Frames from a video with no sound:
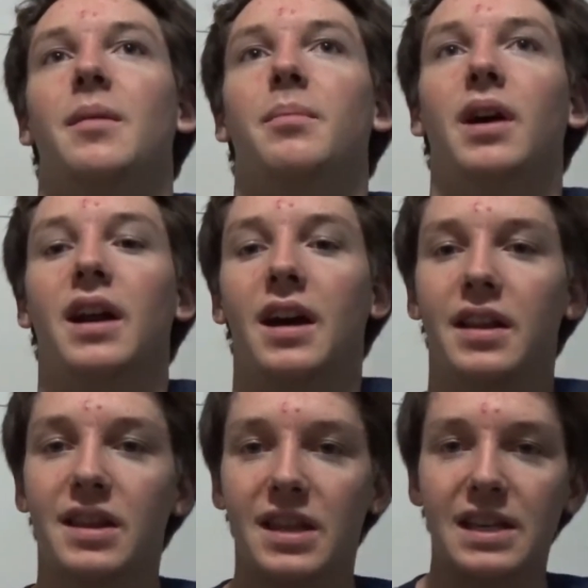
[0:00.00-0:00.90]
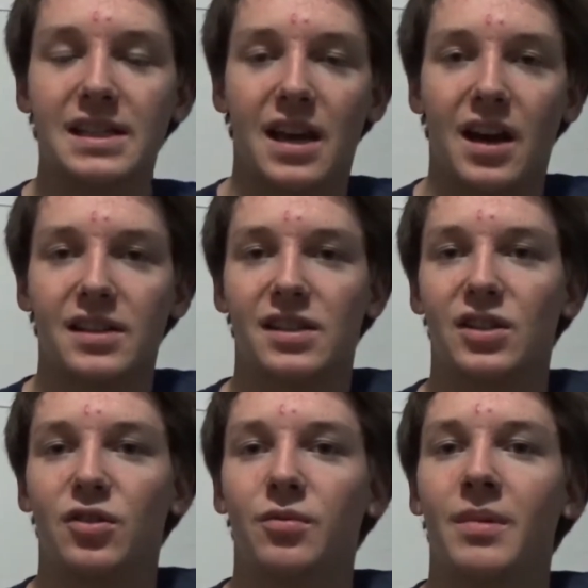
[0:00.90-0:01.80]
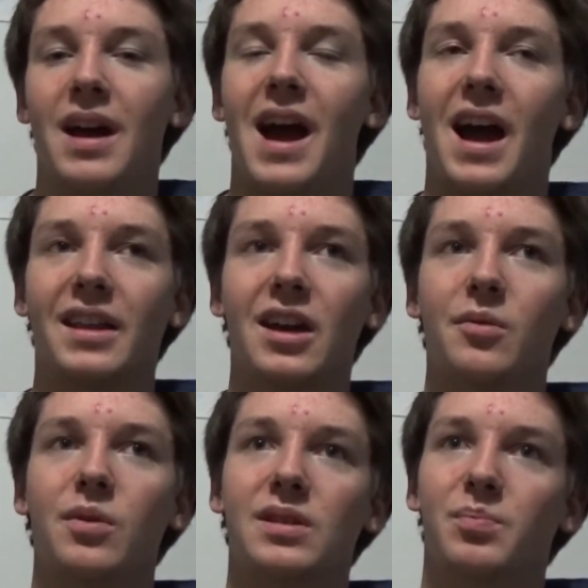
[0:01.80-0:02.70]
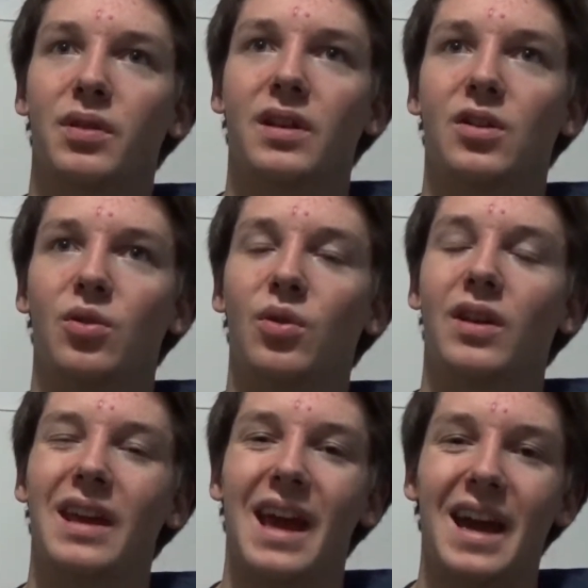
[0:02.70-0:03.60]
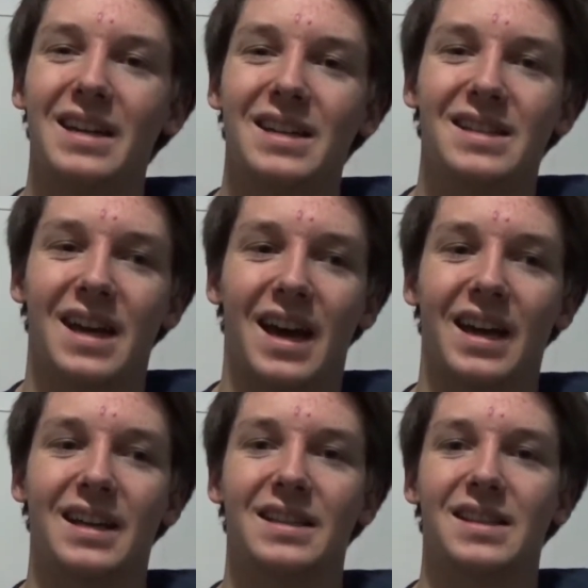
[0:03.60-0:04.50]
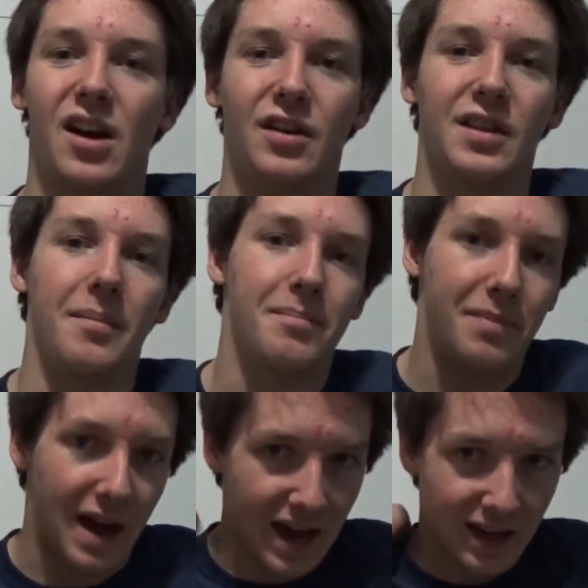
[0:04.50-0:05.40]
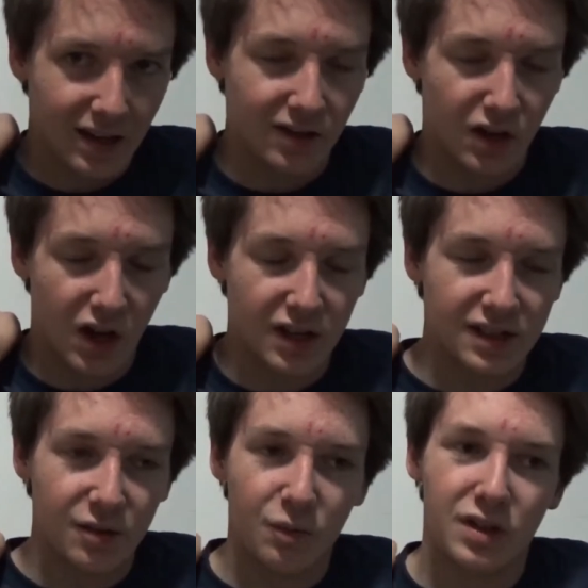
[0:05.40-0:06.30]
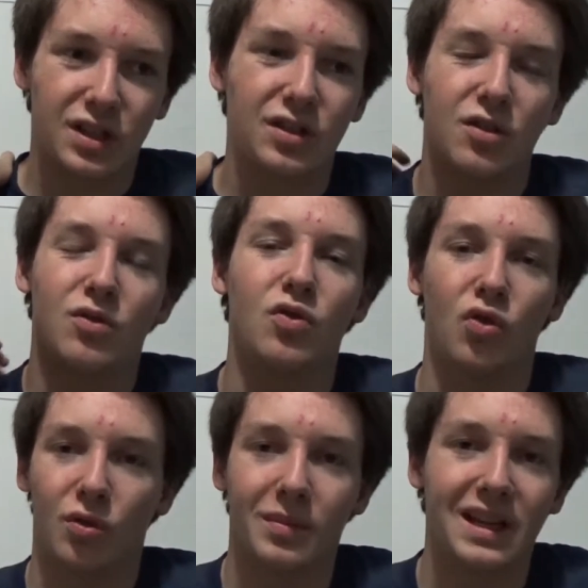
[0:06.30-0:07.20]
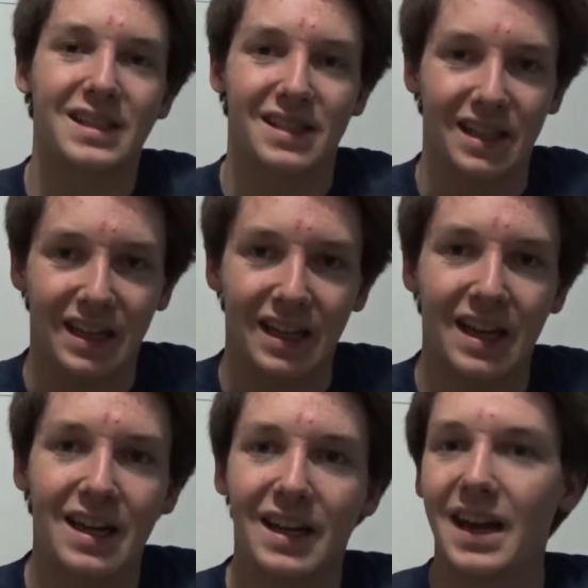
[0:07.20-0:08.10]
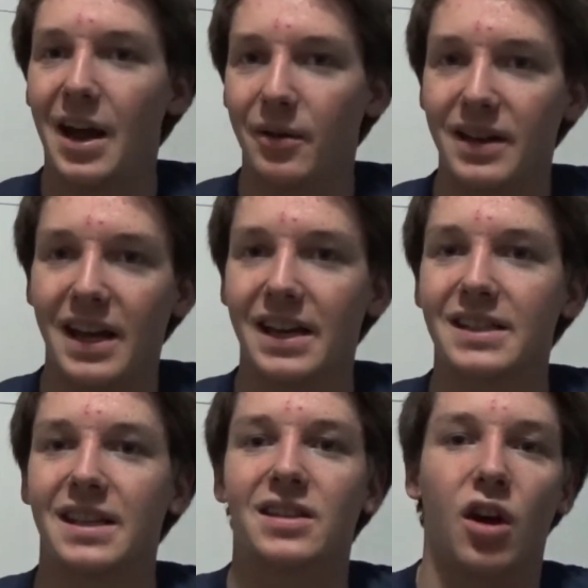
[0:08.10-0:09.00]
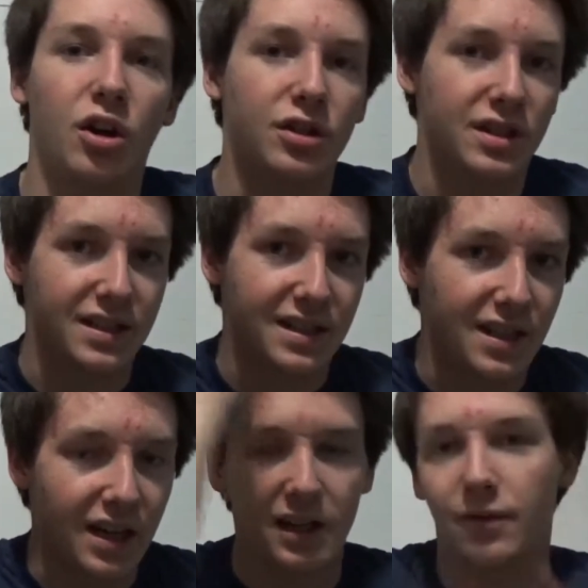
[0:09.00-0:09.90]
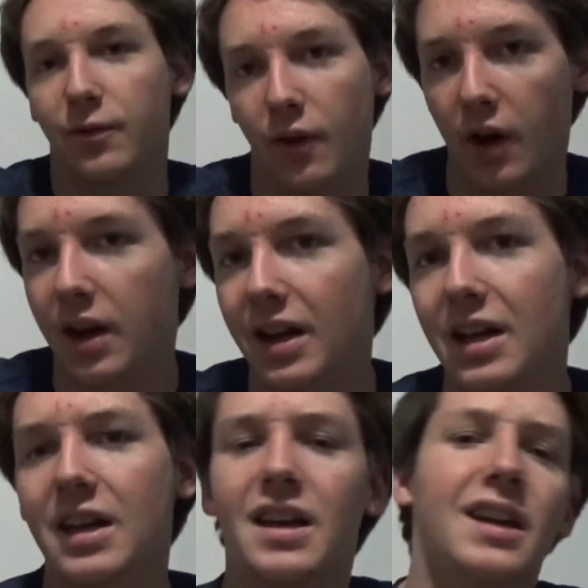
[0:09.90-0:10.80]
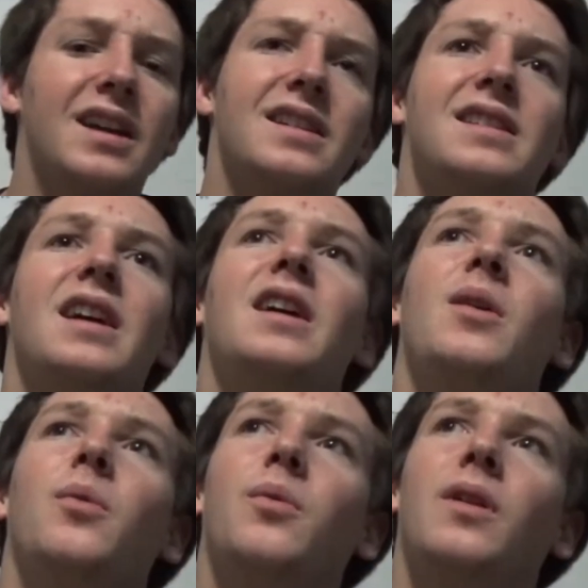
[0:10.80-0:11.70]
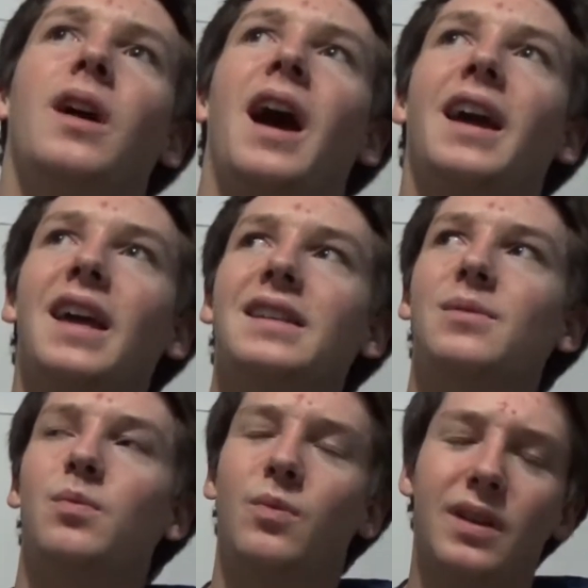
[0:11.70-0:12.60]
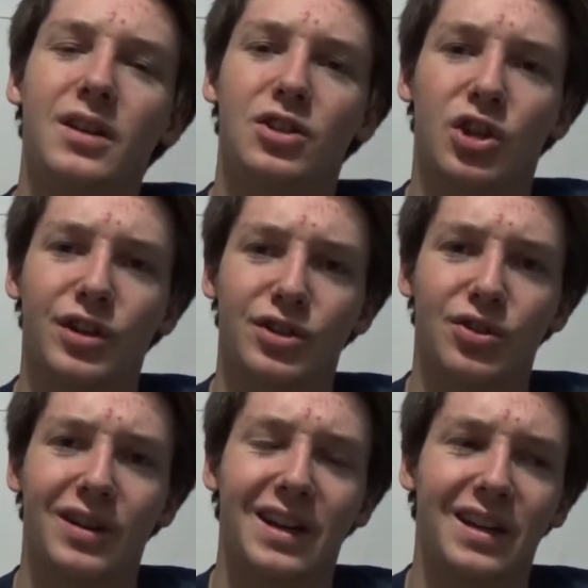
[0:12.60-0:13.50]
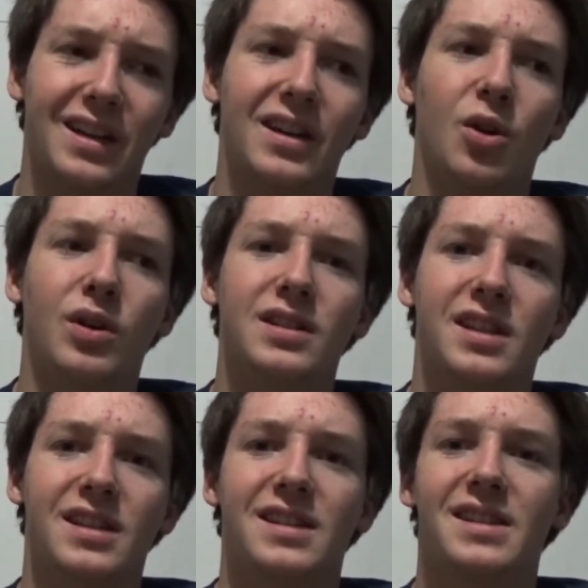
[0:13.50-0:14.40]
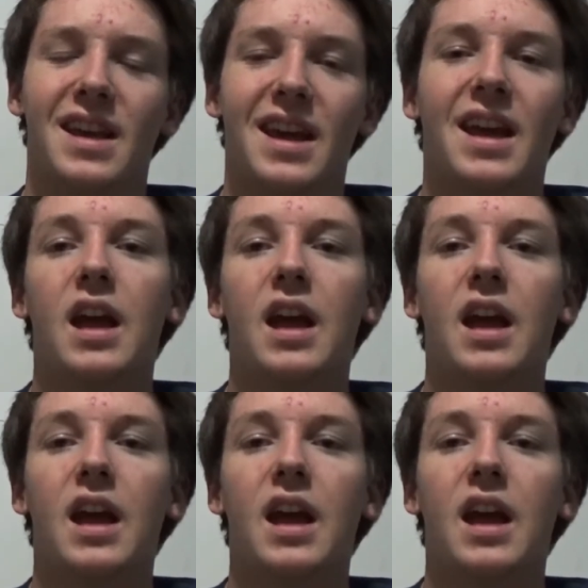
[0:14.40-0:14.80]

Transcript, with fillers: But uh, this costume, I thought was pretty cool. It had designs on the back of the costume, which you don't normally see nowadays. It's all just done in the front. Because I guess when you're trick-or-treating, no one's going to say,